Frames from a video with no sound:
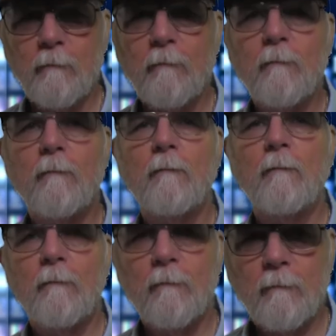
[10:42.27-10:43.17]

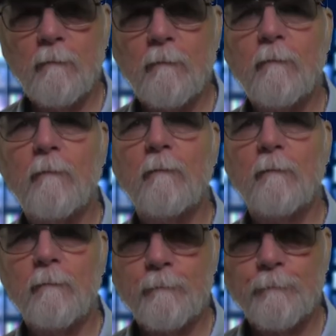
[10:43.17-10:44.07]

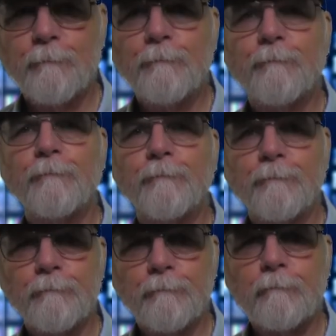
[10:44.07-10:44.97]

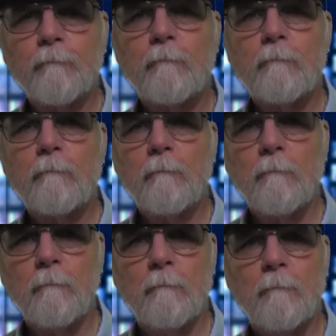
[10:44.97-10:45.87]

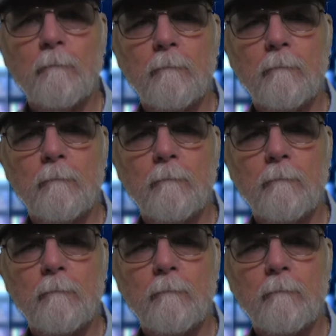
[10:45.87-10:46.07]
No words are spoken by the person on screen.